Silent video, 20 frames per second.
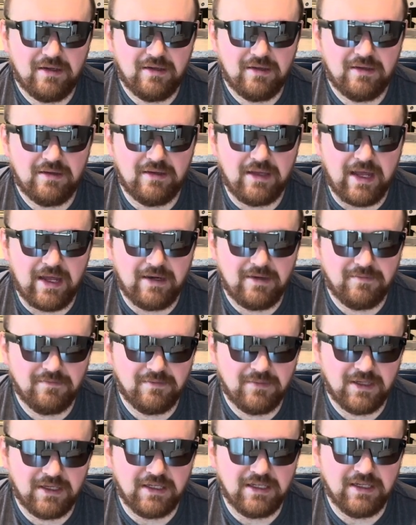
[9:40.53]
that
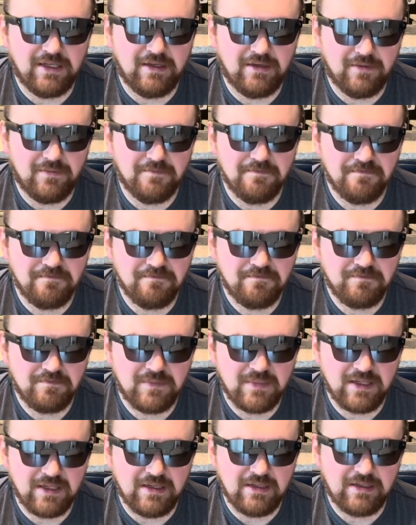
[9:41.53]
again,
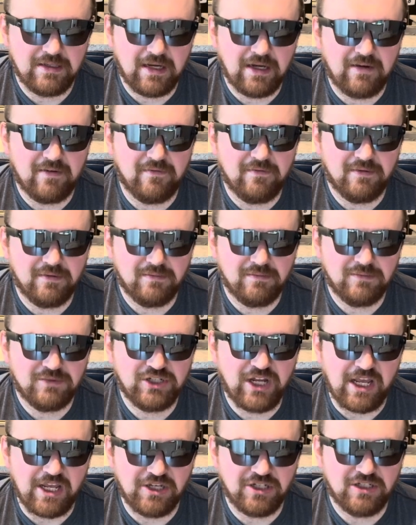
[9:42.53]
it kind of
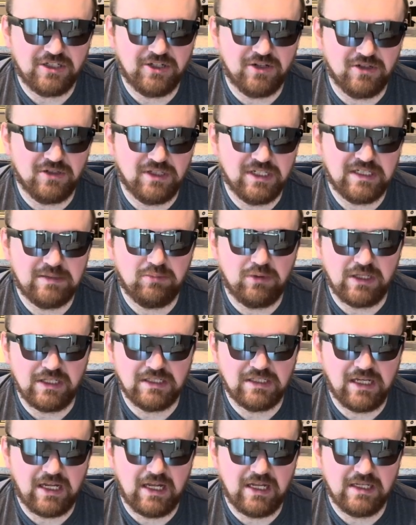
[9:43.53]
changes your display
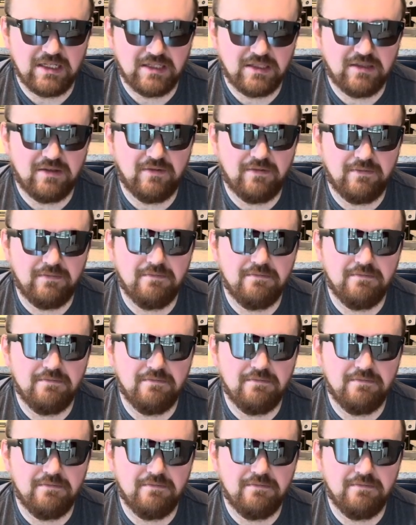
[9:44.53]
size to